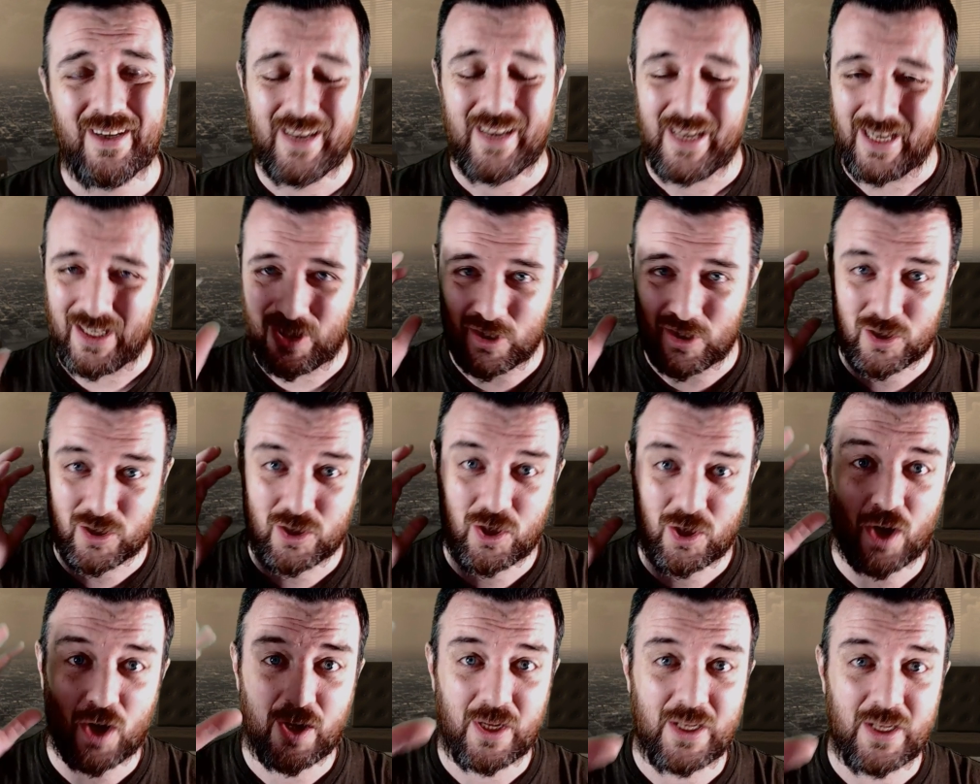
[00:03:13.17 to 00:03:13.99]
He just
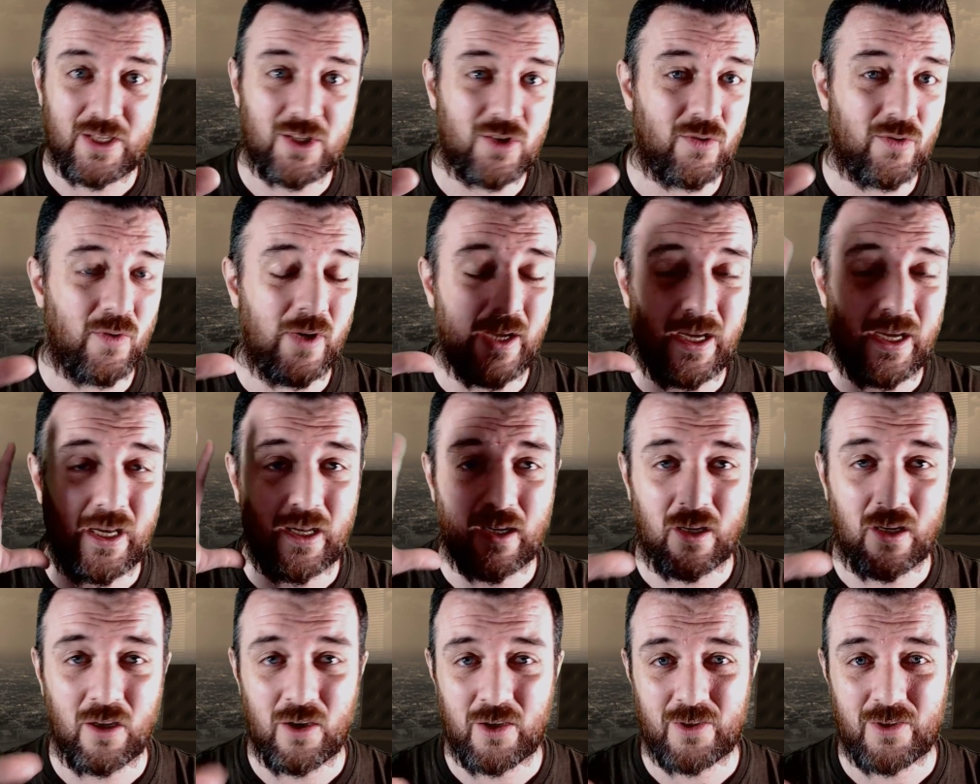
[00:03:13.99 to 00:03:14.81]
got into it, he
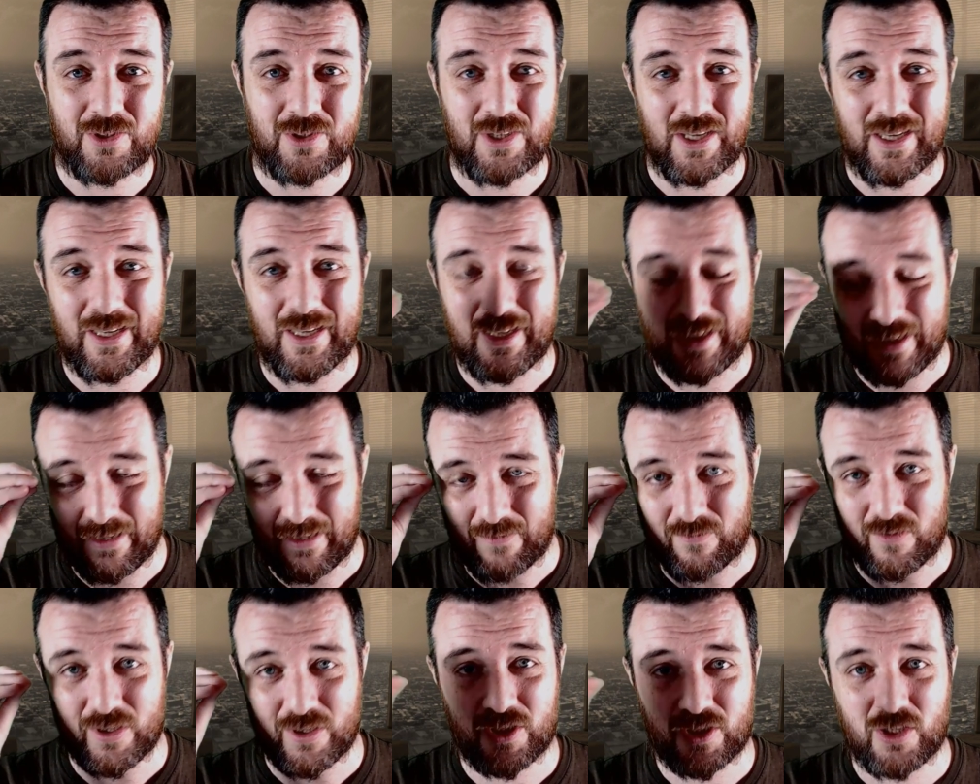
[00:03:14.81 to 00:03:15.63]
learnt it, he
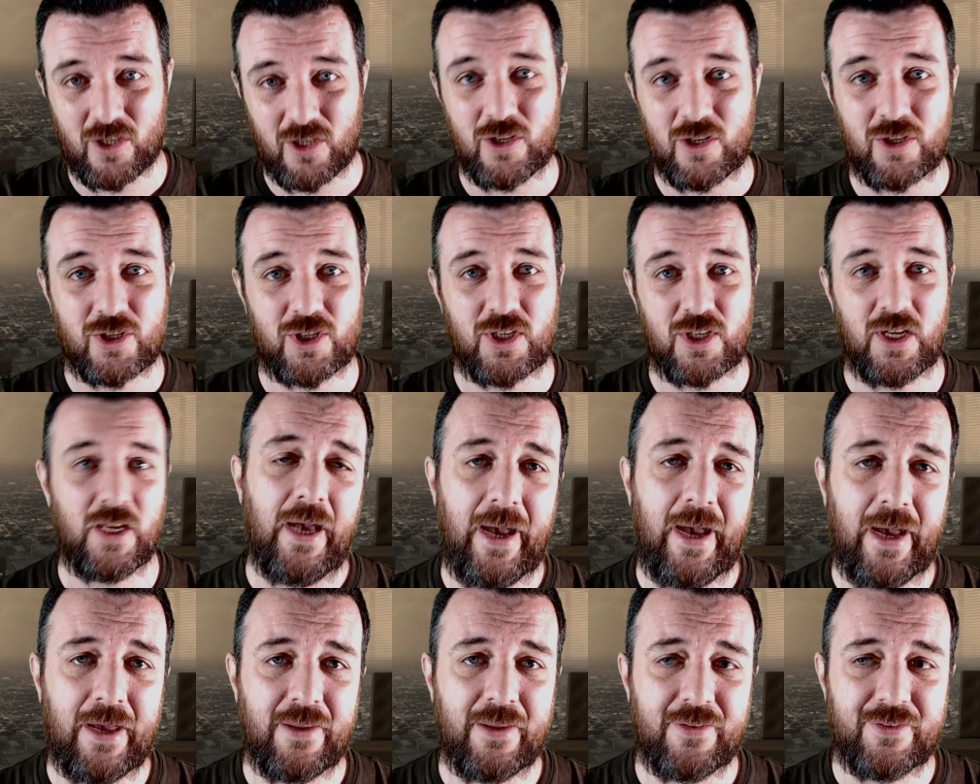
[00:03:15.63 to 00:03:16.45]
researched it,
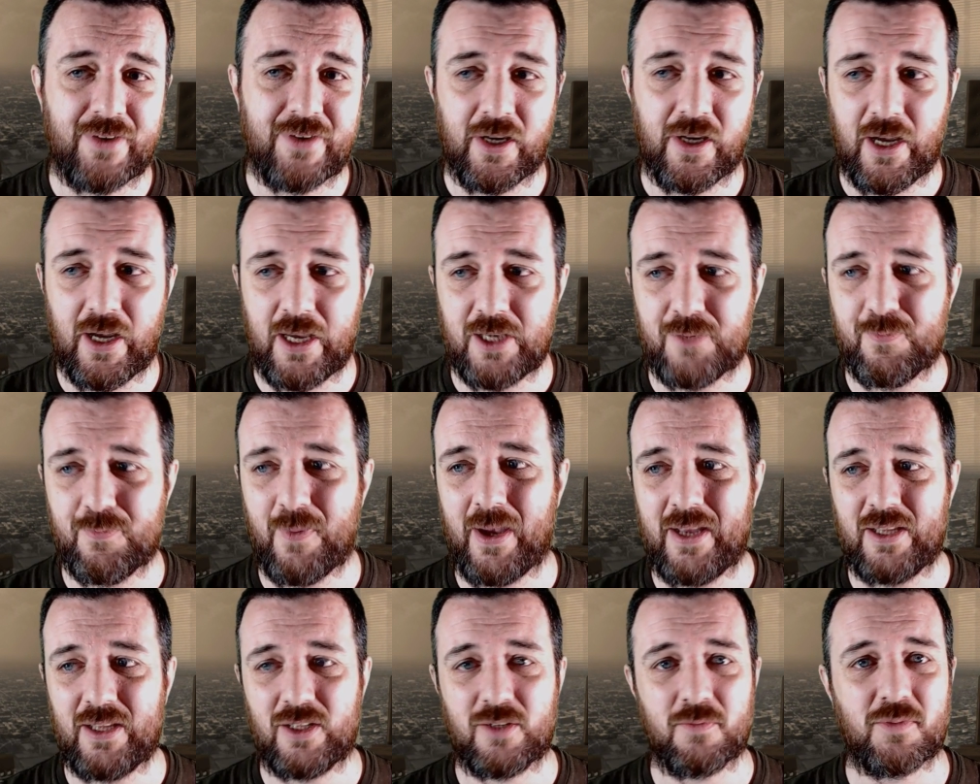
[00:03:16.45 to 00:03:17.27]
and uh, he's
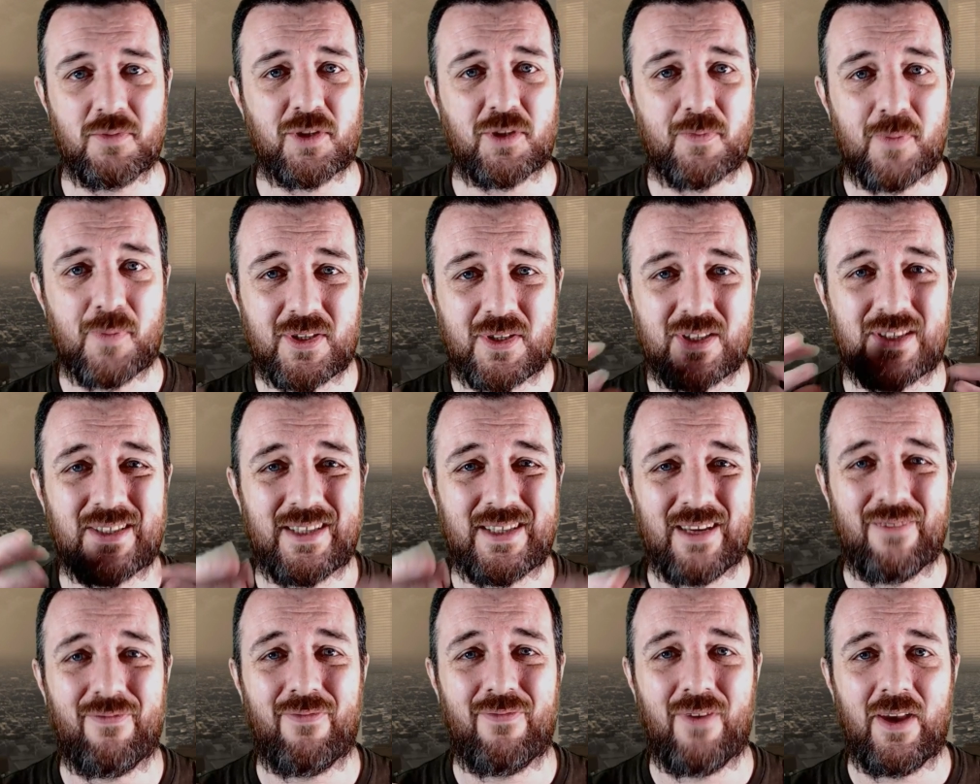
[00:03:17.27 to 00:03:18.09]
made some
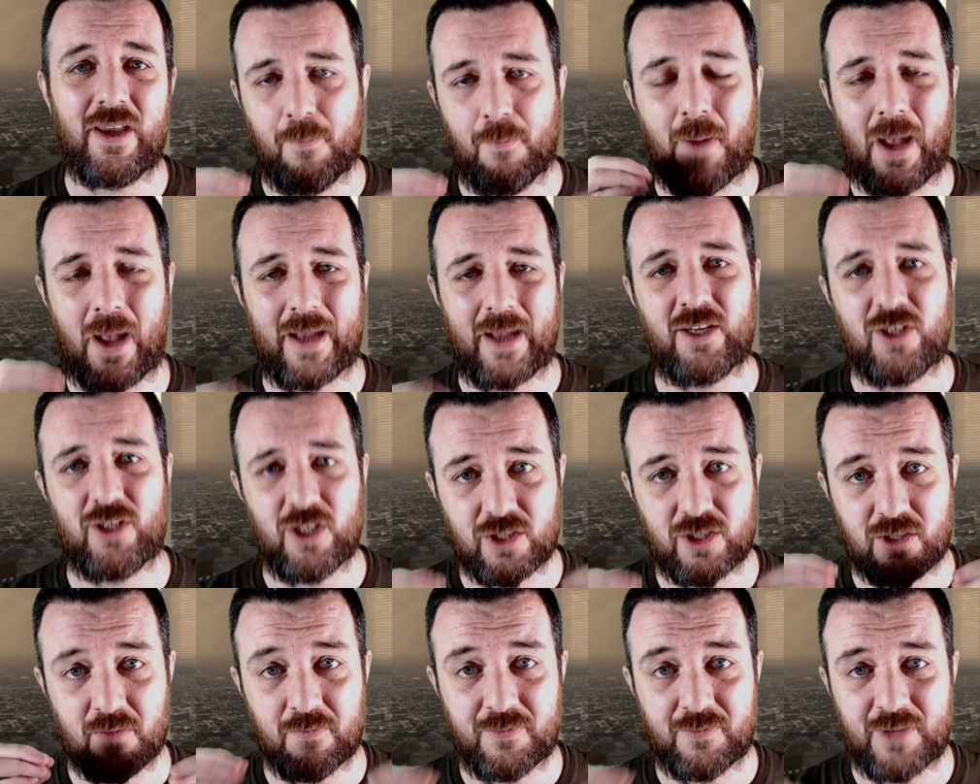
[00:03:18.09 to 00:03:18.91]
specific
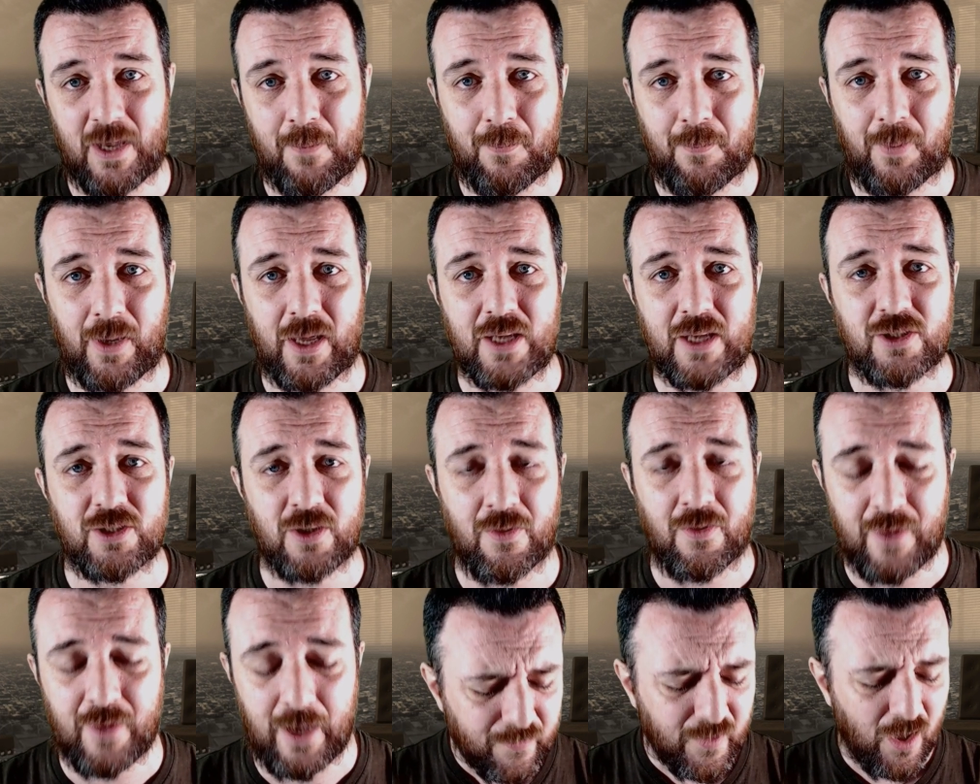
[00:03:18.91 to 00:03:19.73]
packages, some templates
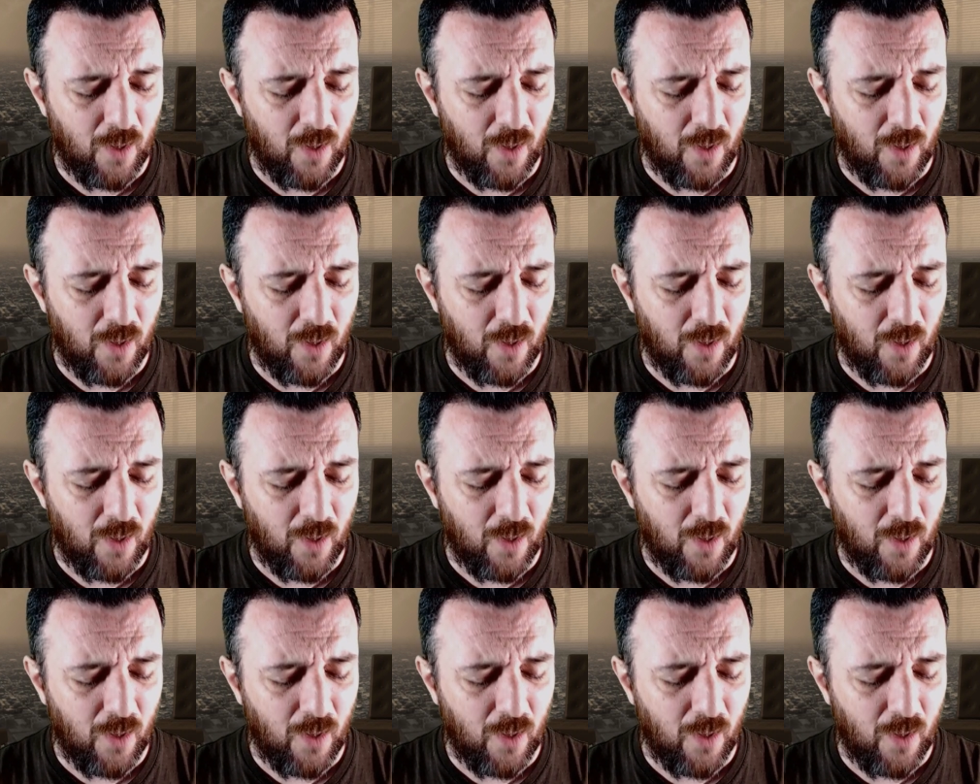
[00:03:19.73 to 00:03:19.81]
on there.